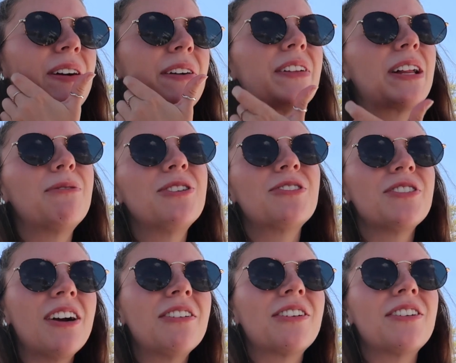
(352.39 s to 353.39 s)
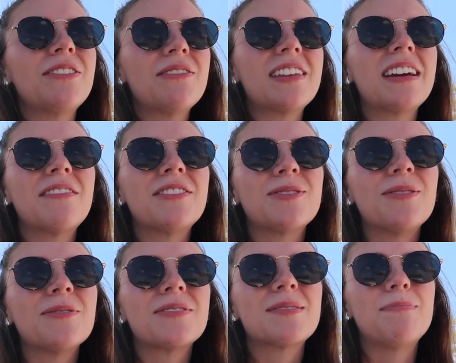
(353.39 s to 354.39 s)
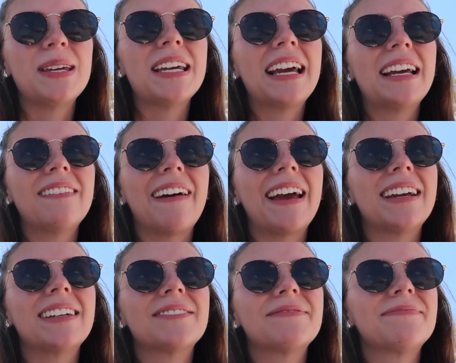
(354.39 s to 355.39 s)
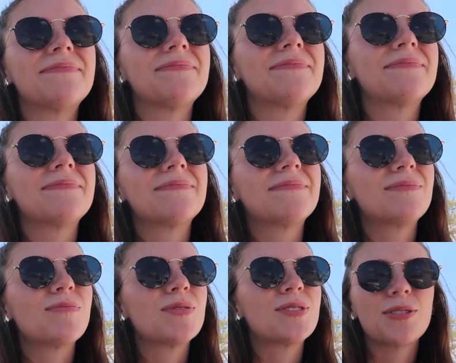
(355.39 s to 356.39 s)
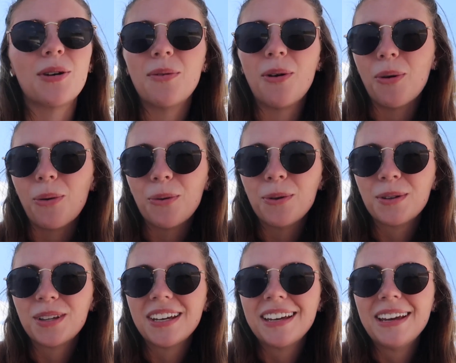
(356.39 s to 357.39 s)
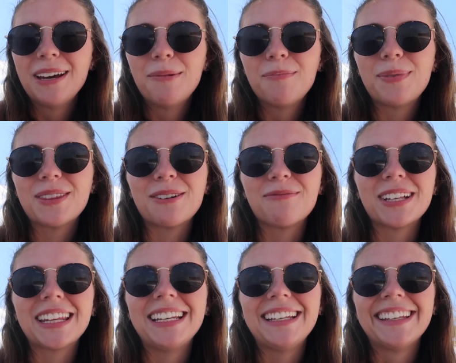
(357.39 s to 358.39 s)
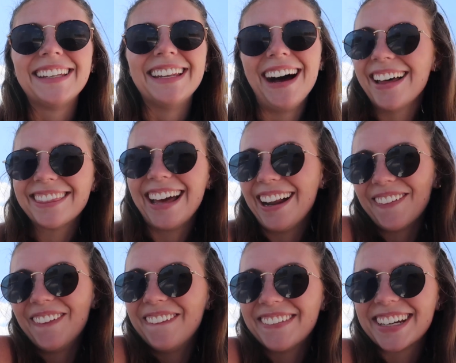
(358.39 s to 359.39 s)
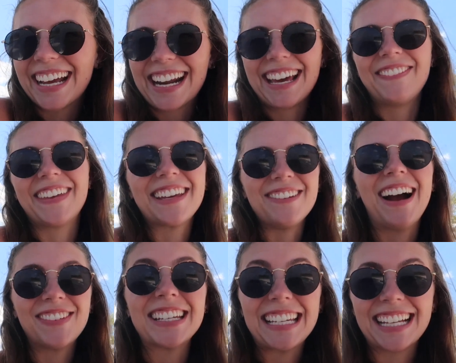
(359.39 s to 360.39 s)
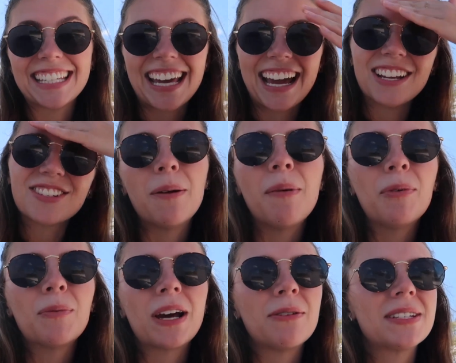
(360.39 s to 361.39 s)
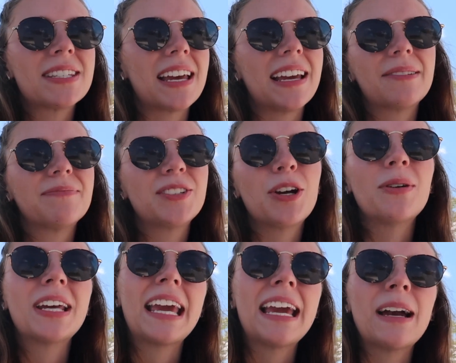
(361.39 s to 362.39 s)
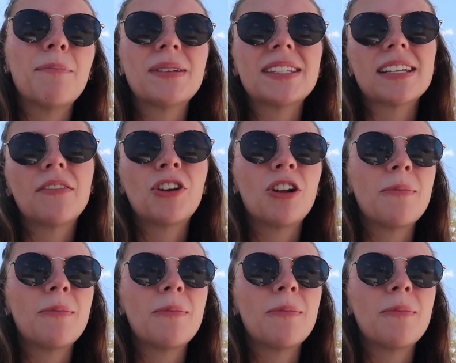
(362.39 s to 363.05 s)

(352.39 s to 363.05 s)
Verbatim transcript: know. I feel like when you're younger, you think of adults being like so old but they're really not that old. And I feel like you have to get to that age. I remember when I was like, go to camp and stuff and